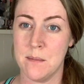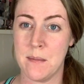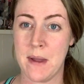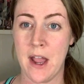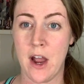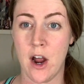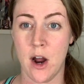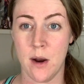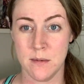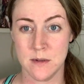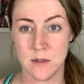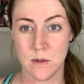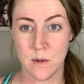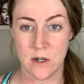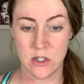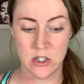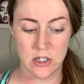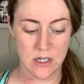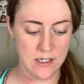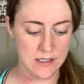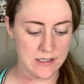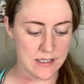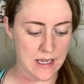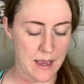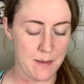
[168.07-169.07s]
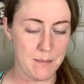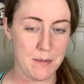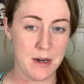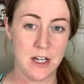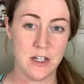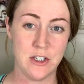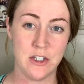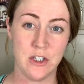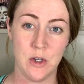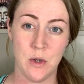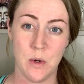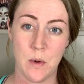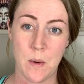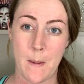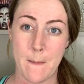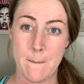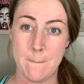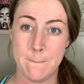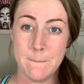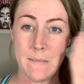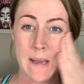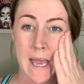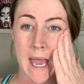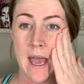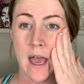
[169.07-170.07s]
my arm swatches, I'm going to do
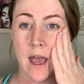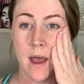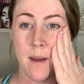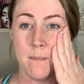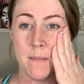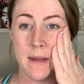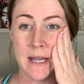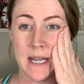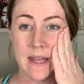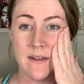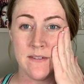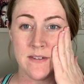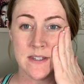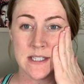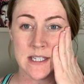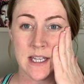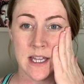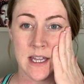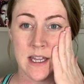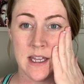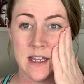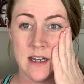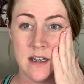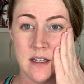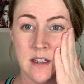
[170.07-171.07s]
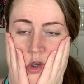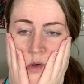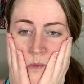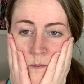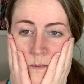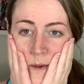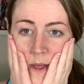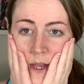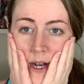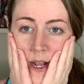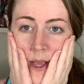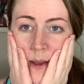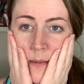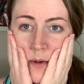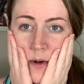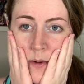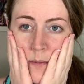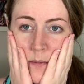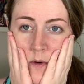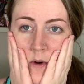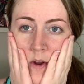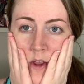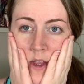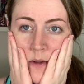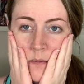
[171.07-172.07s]
Pat on my left side, Bad Habit
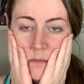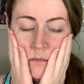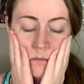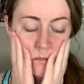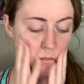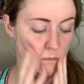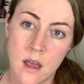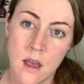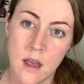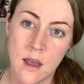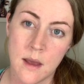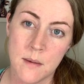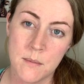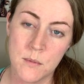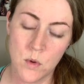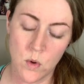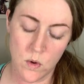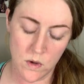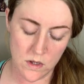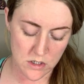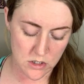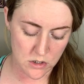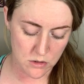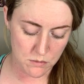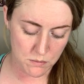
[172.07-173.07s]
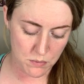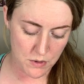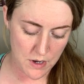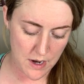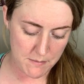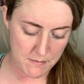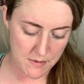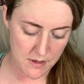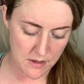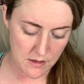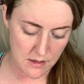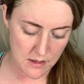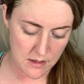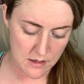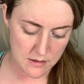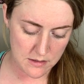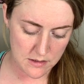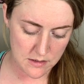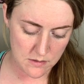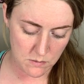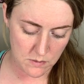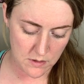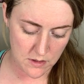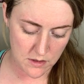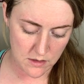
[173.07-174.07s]
on my right. I'm going to prime my
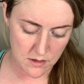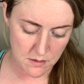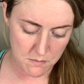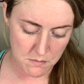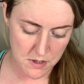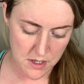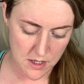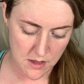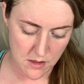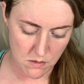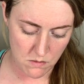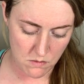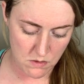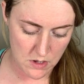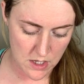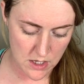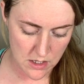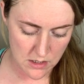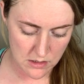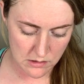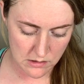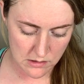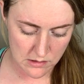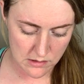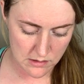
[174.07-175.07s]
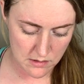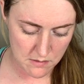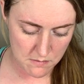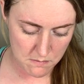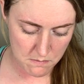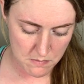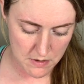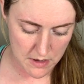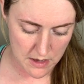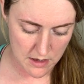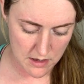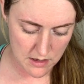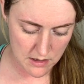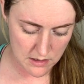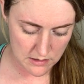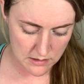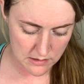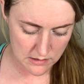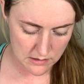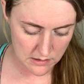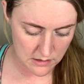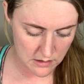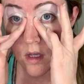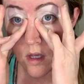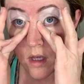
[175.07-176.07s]
lids with the P. Louise
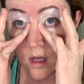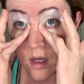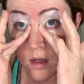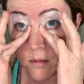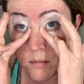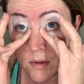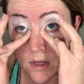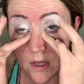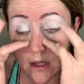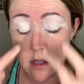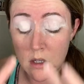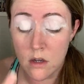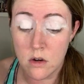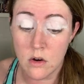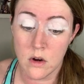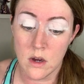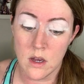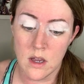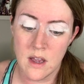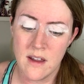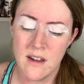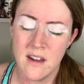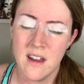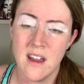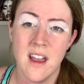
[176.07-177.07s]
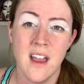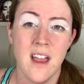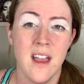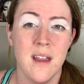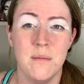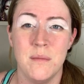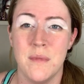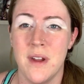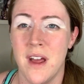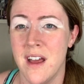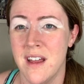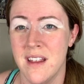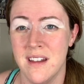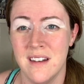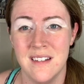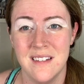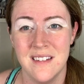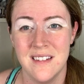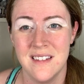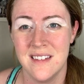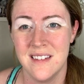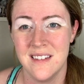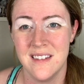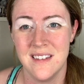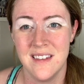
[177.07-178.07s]
base. I'm not
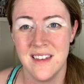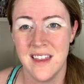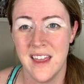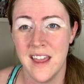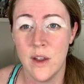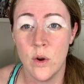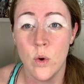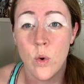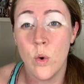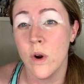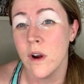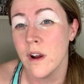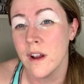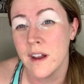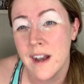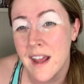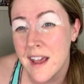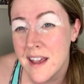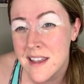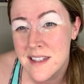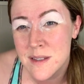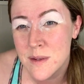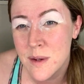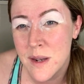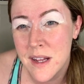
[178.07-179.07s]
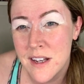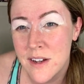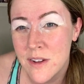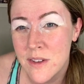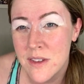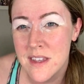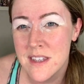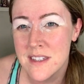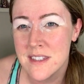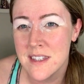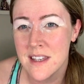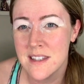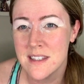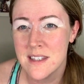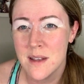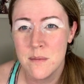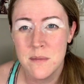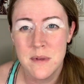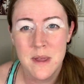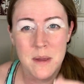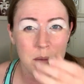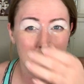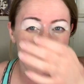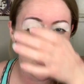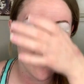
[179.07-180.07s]
like organized when I do this. Like some
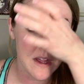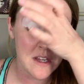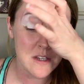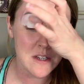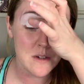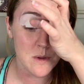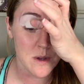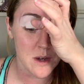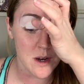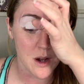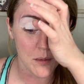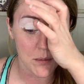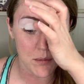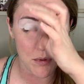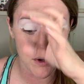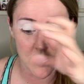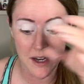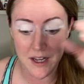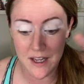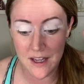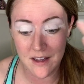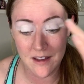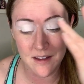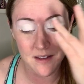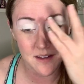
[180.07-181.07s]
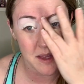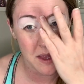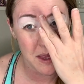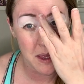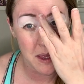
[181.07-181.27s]
people, they do it all pretty,